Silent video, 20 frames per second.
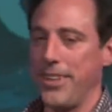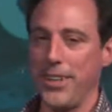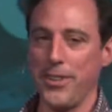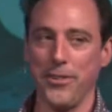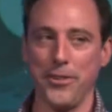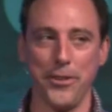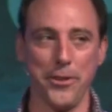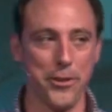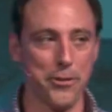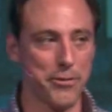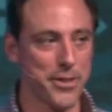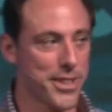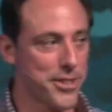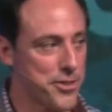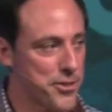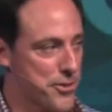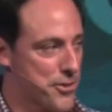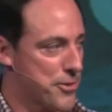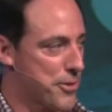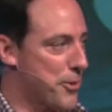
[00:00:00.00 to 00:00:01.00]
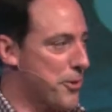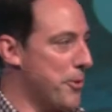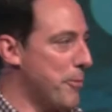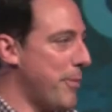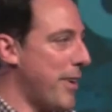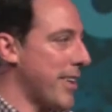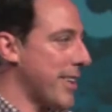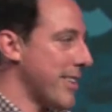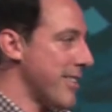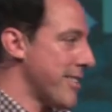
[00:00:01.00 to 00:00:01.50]
I don't know if that's true.
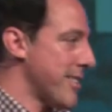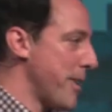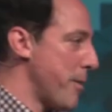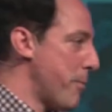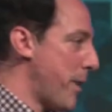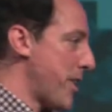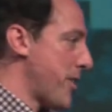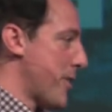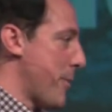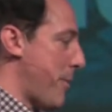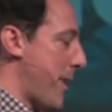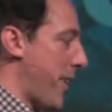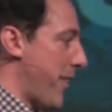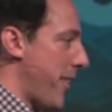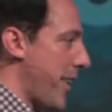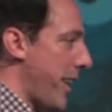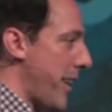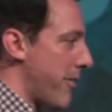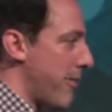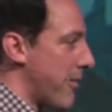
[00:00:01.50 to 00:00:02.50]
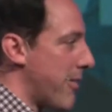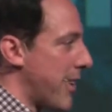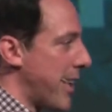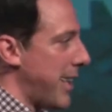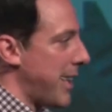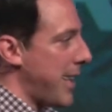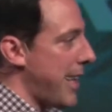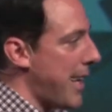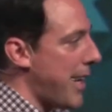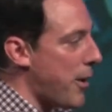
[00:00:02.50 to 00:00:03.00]
I'm not going to say much about that
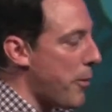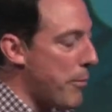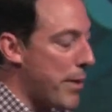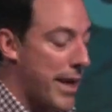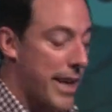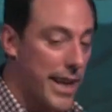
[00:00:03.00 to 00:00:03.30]
right now.